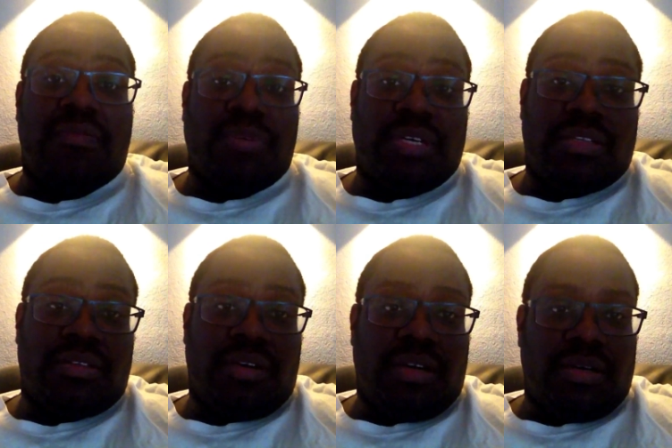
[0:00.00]

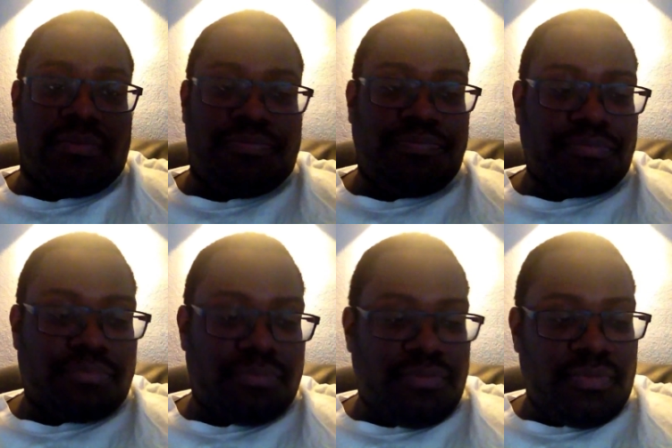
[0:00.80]
with um,
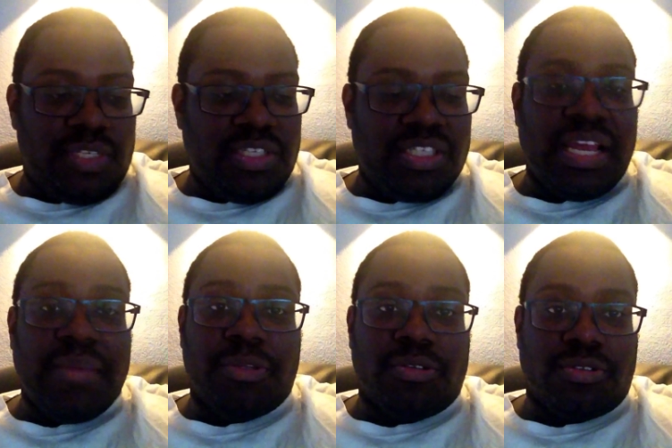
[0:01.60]

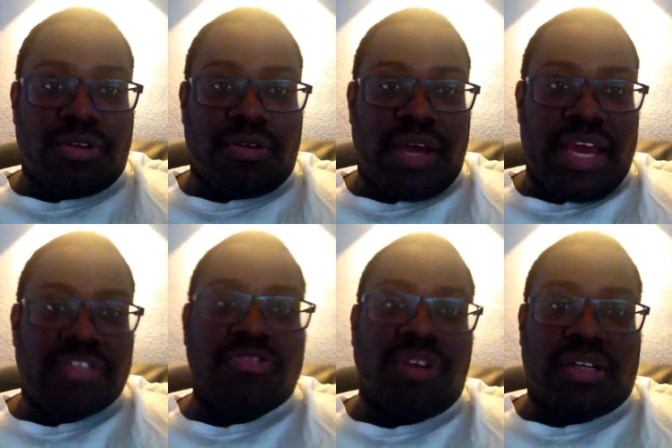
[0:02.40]
stablers or
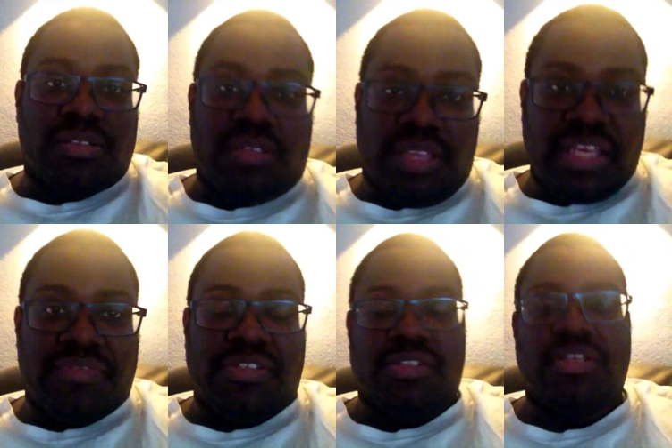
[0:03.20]
hand trucks and
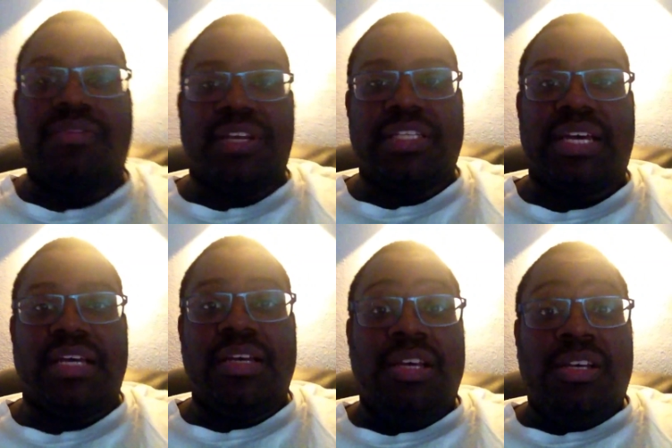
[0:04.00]
lifts and stuff like that.
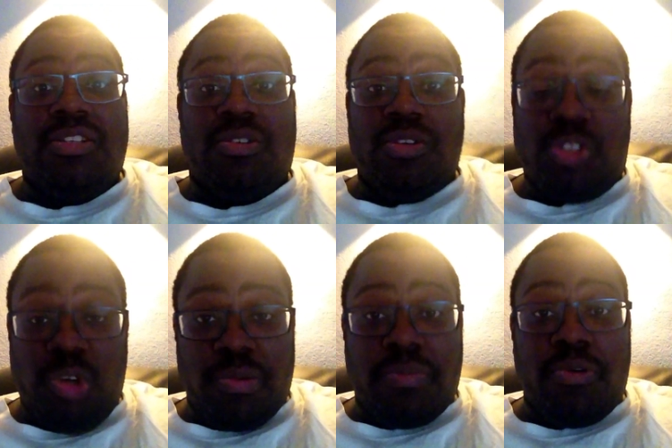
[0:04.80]
So it's
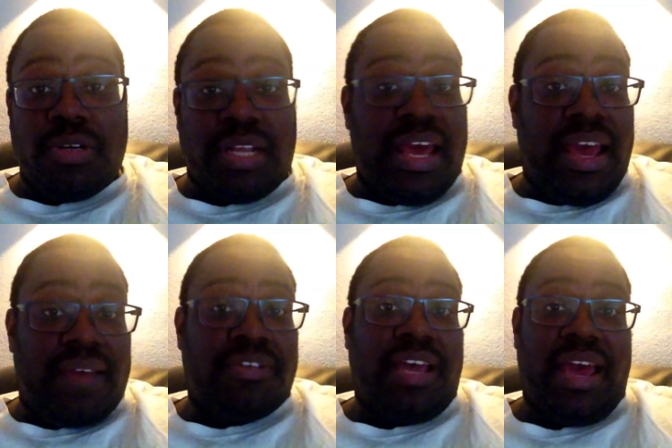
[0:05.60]
super important that I
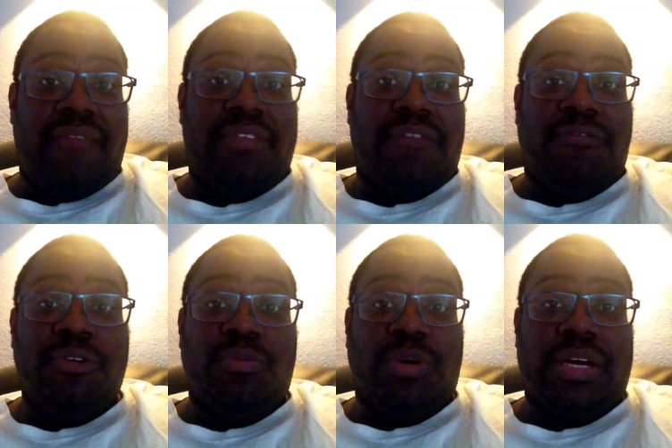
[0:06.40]
have to have that
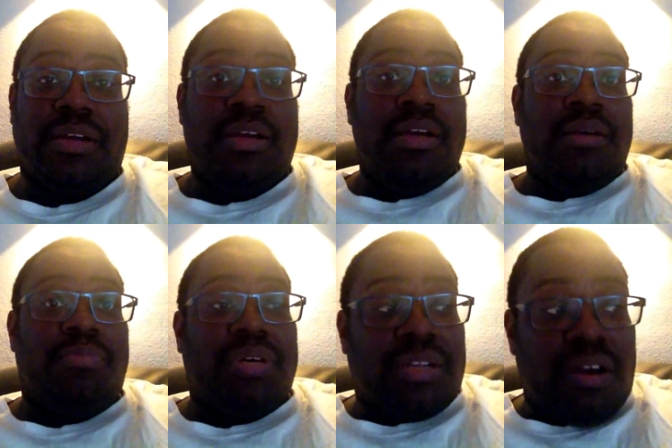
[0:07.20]
footwear.
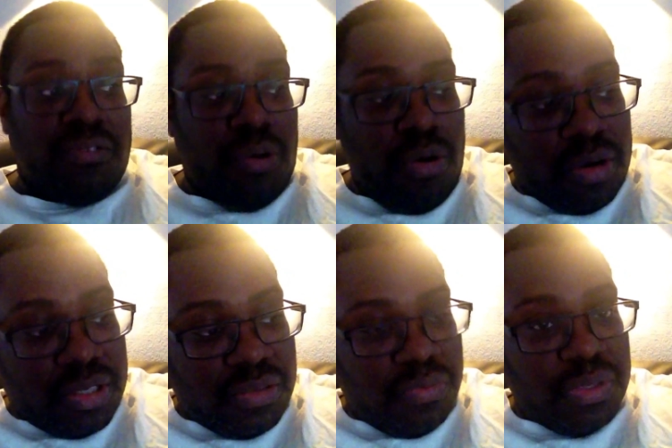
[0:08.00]
But of
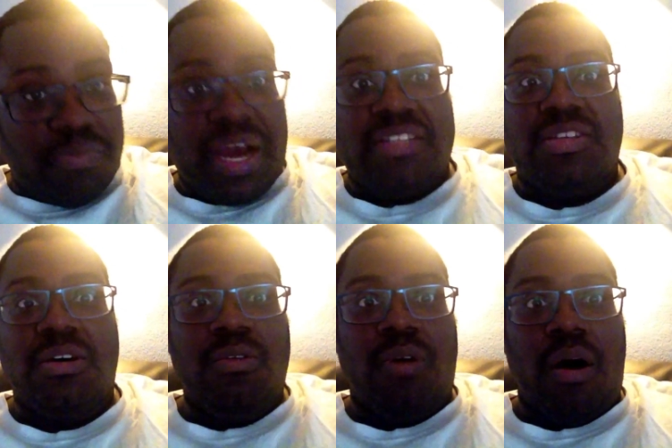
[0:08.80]
course, with my
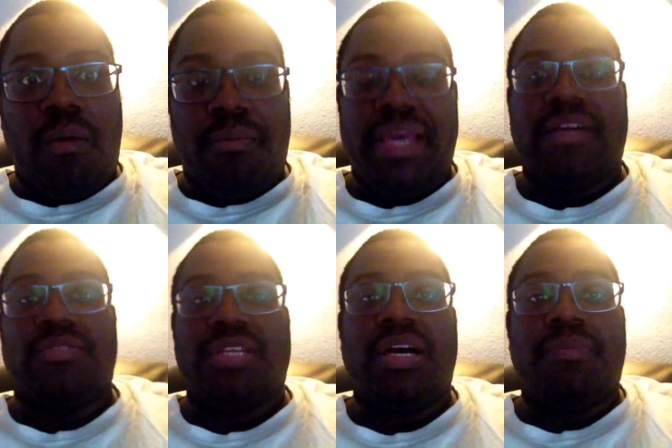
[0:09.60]
toe all
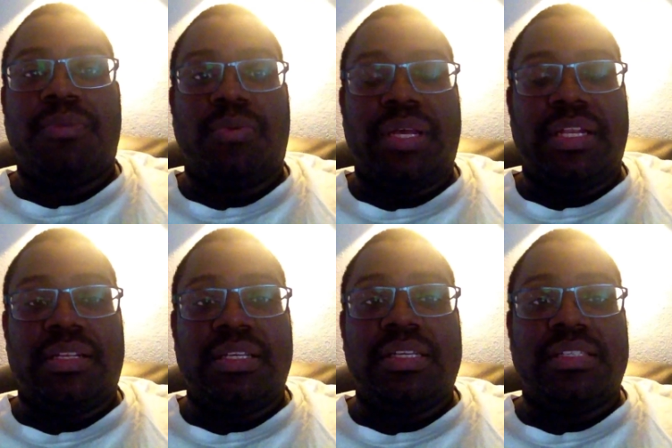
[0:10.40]
mangled up the way that it
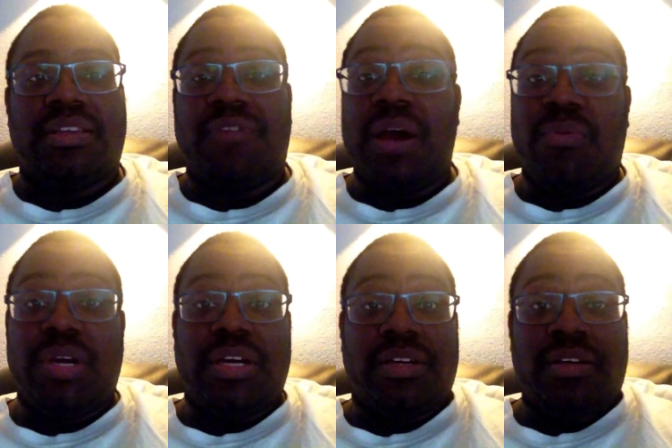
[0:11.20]
is, if I
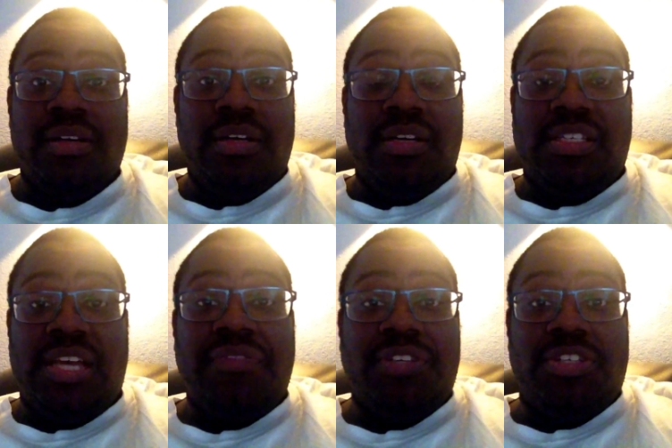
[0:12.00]
wear
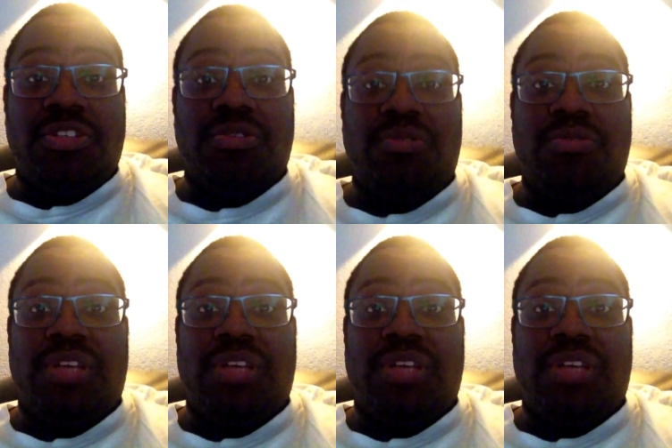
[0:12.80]
safety shoes,